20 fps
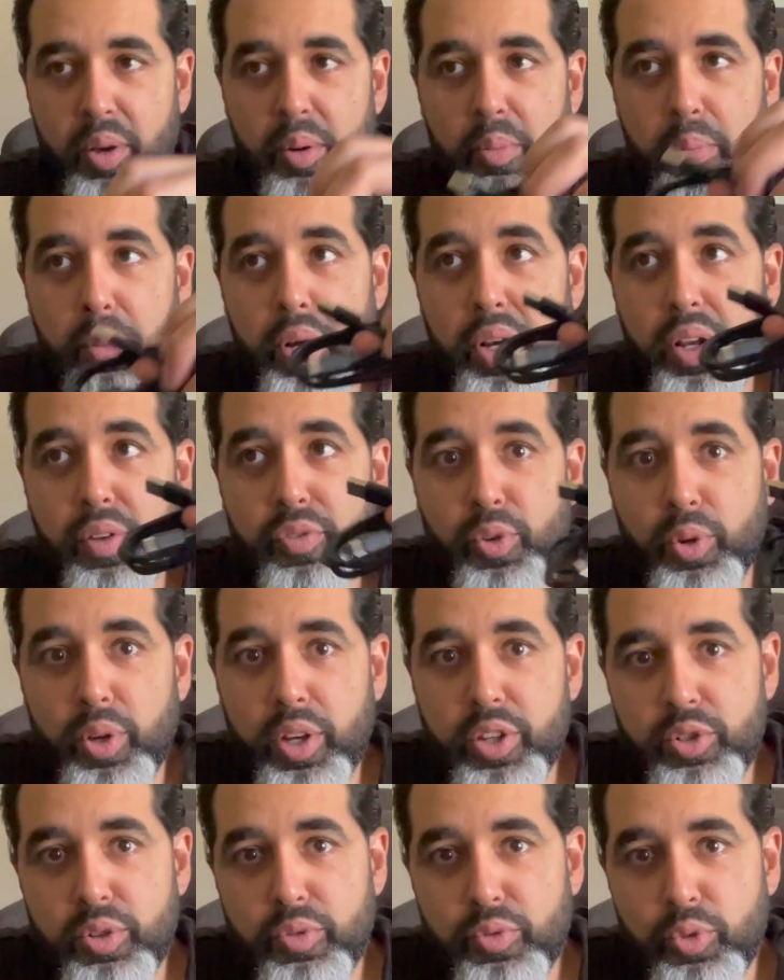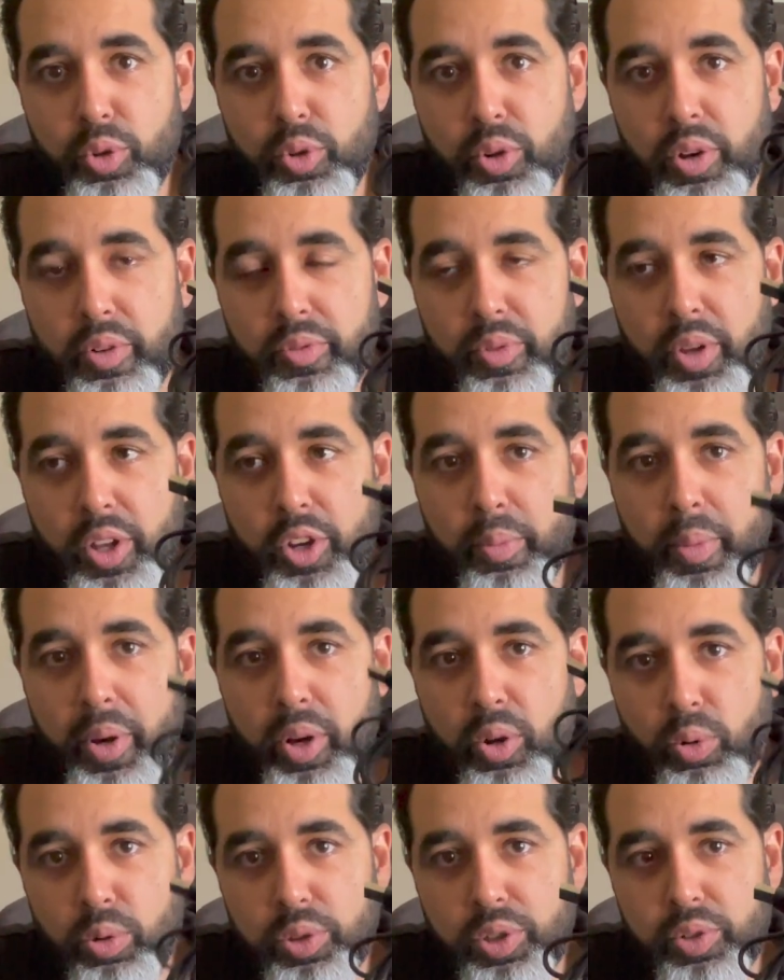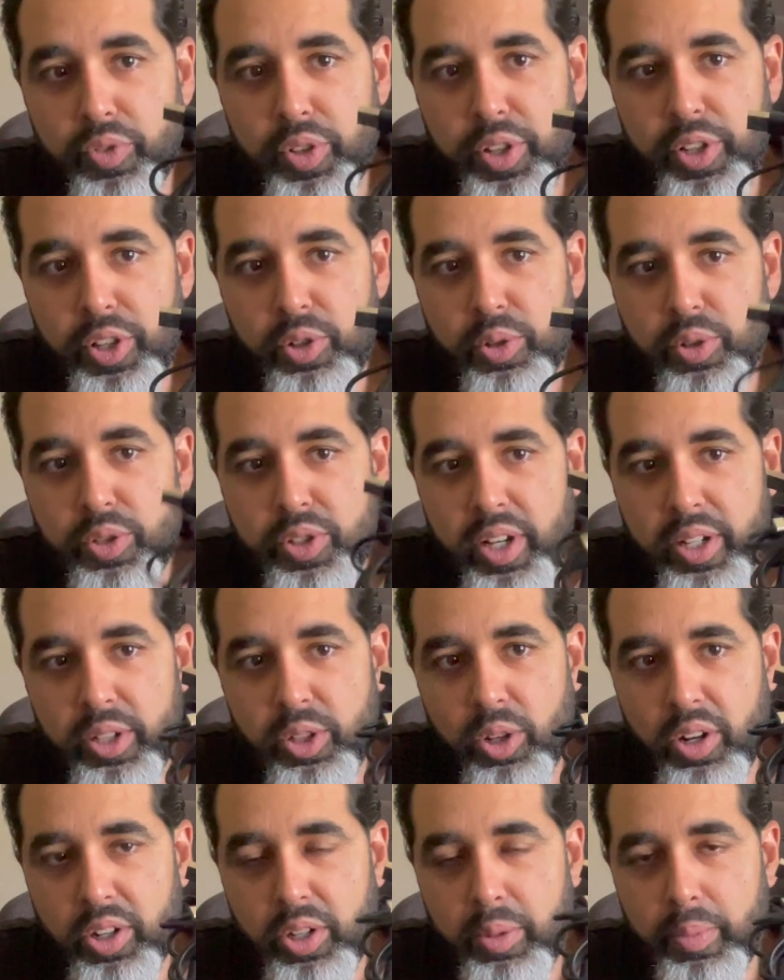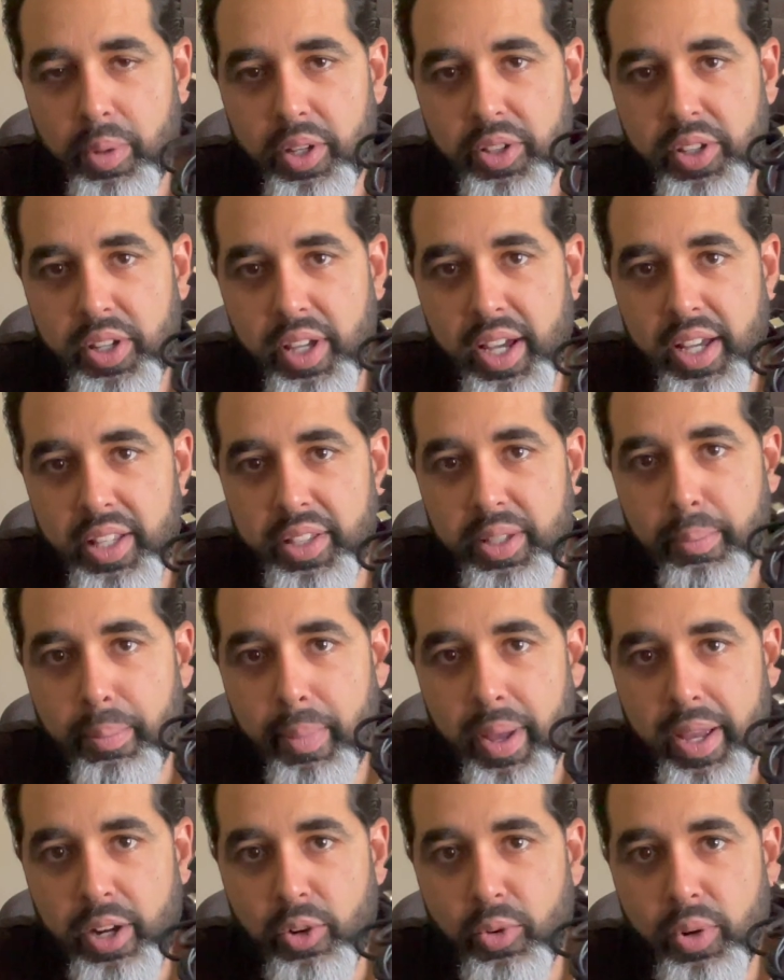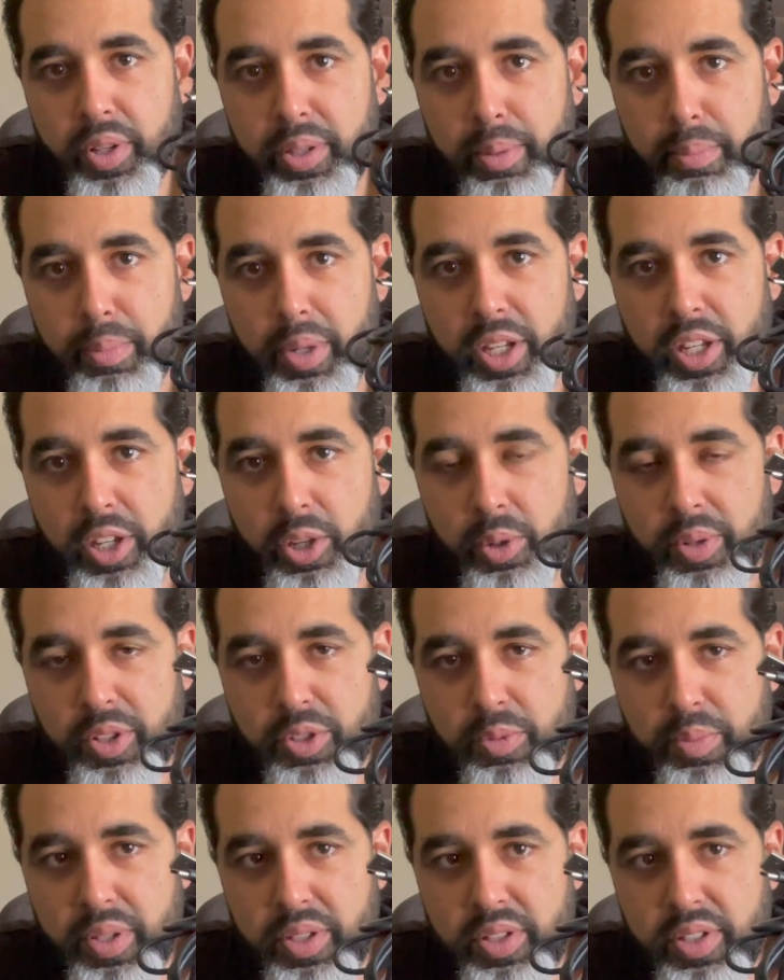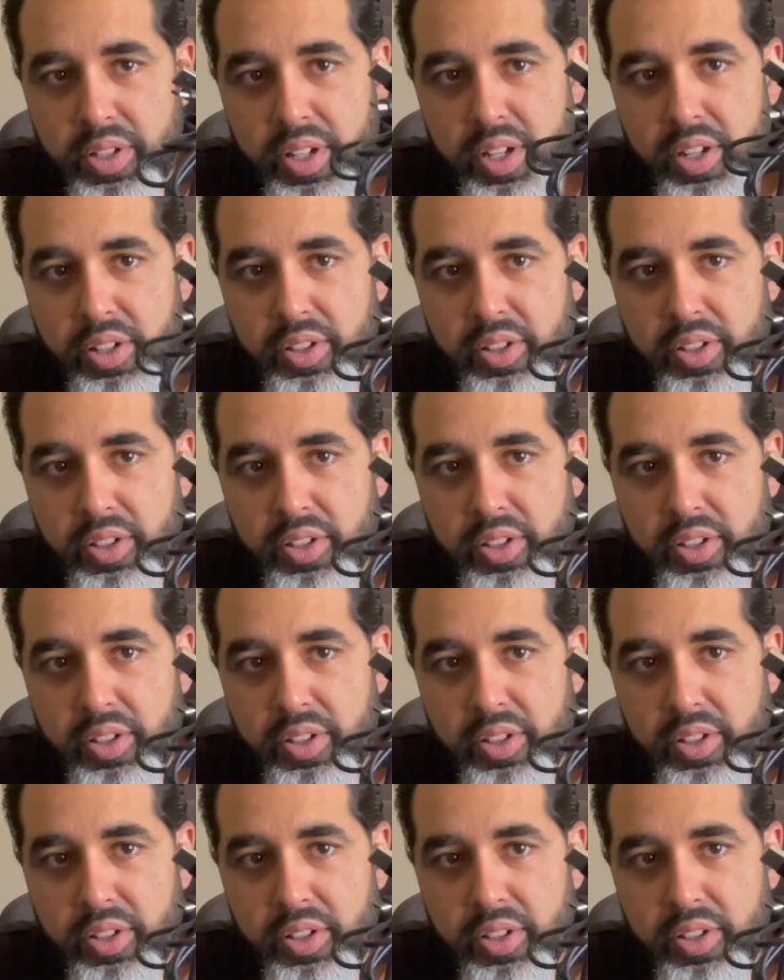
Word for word: But if you guys review uh, any of my older videos, I talked about they had the micro and the mini USBs in here.